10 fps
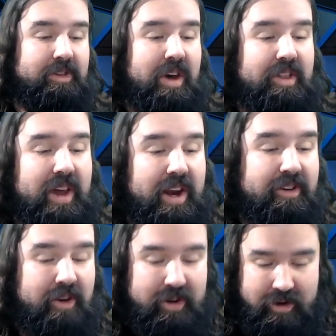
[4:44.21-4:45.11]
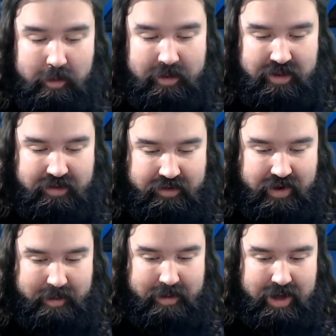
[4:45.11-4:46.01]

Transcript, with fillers: so I thought I'd show it to open this stream.